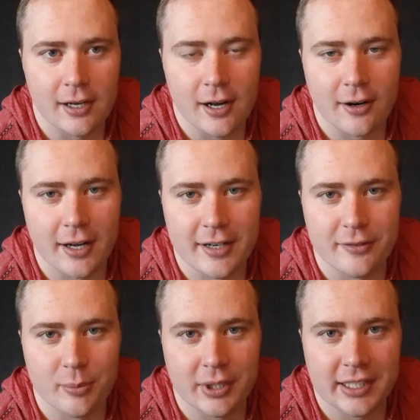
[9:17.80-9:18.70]
Alright
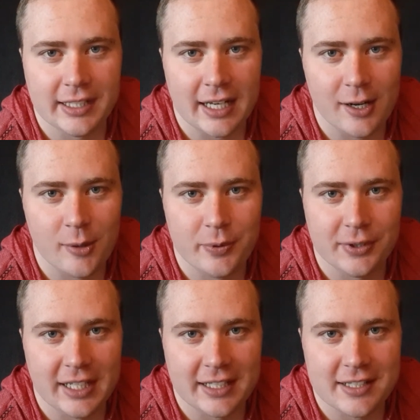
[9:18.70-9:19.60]
everybody, I hope you
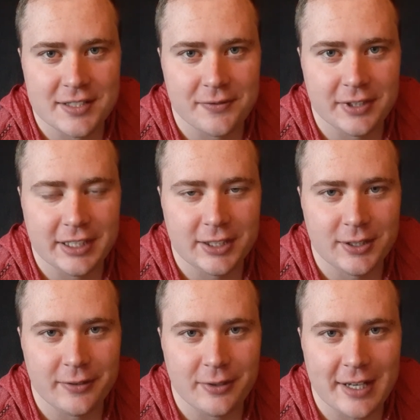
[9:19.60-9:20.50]
liked this video.
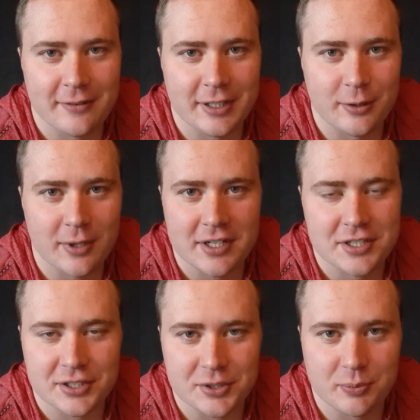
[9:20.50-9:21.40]
If you have any
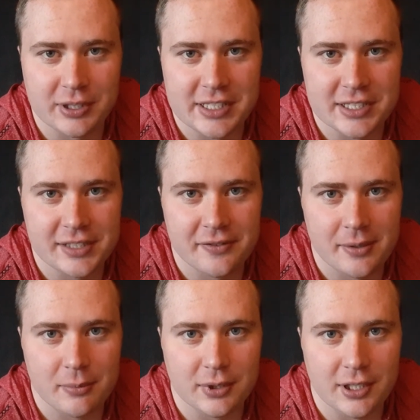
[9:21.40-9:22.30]
questions, please leave
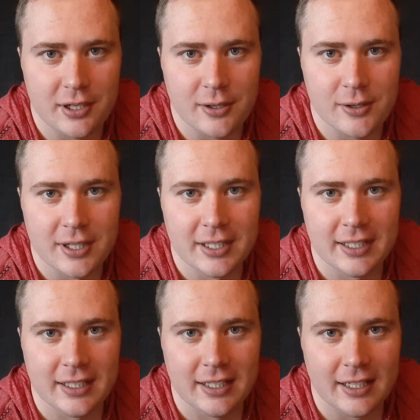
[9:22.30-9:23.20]
them below.
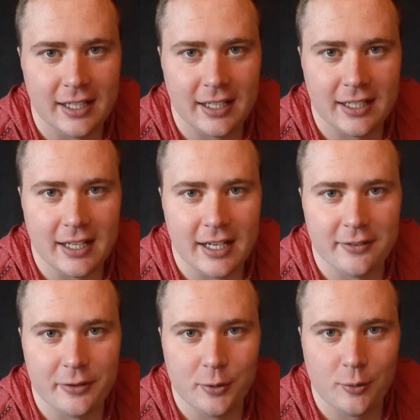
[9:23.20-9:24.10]
And
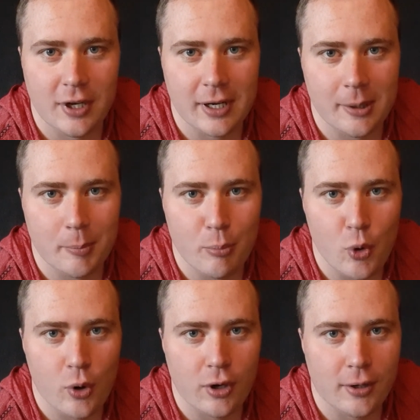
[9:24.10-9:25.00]
if you want
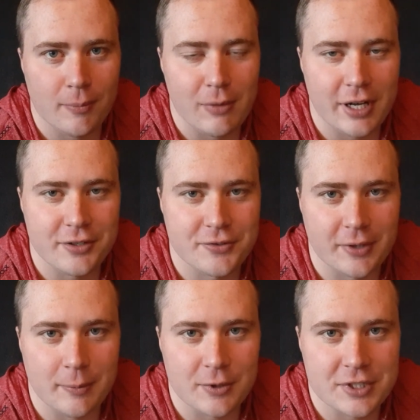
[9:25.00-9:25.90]
more models,
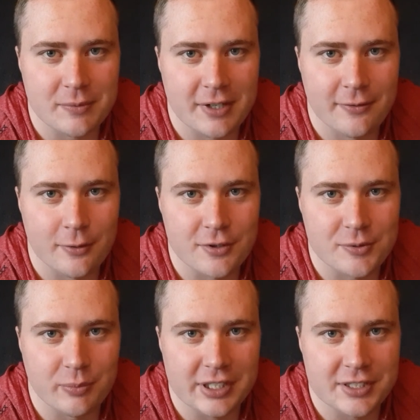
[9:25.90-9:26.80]
frameworks, and metaphors,
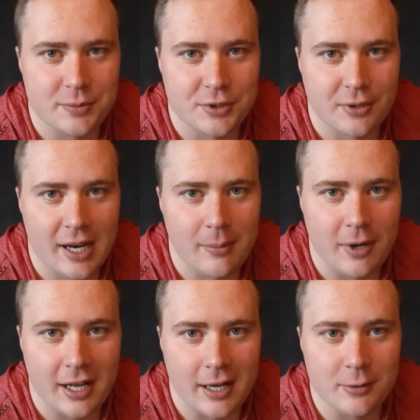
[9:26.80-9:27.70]
please
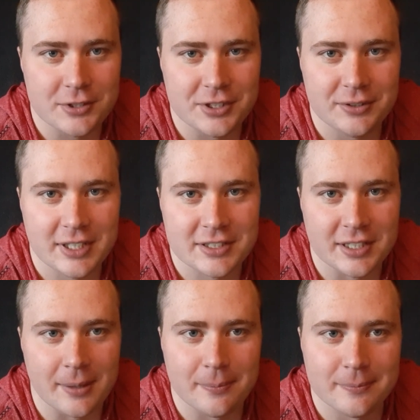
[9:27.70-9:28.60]
subscribe. I will see you next
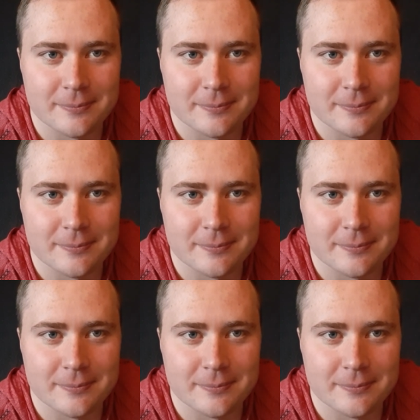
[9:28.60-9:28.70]
time.